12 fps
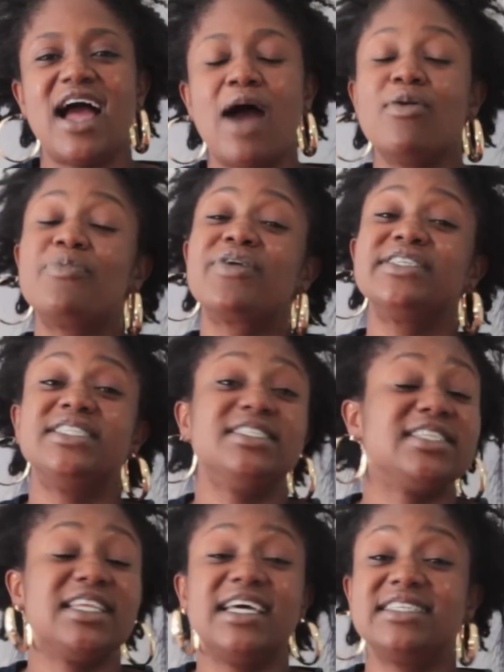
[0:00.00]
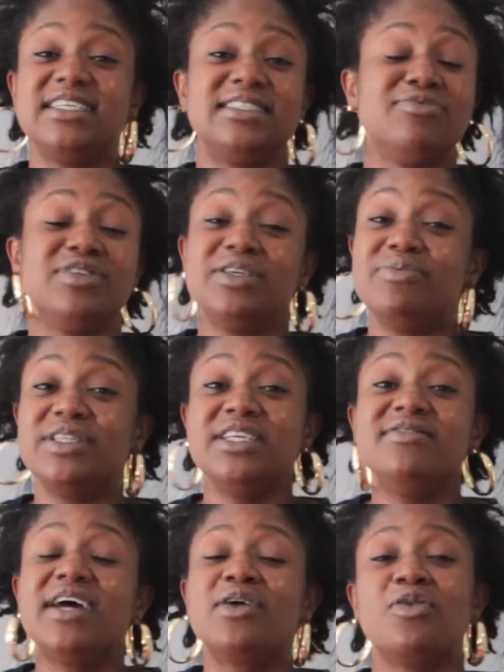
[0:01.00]
Our president-elect doesn't really
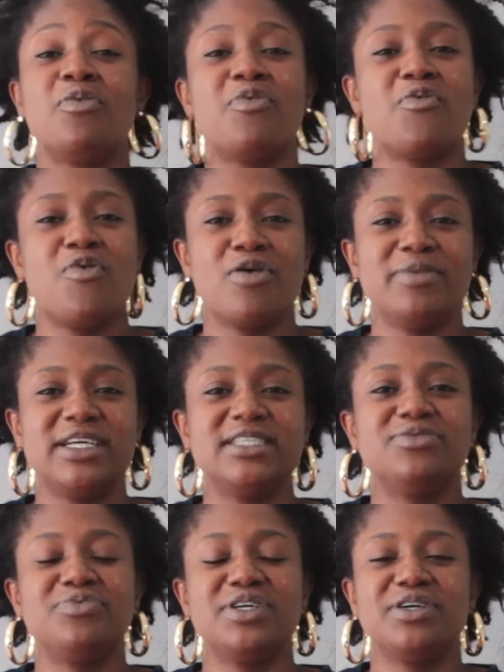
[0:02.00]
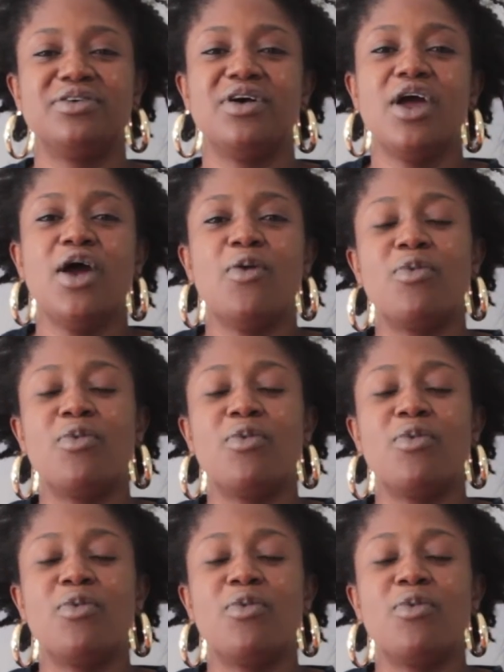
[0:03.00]
believe that global warming is real.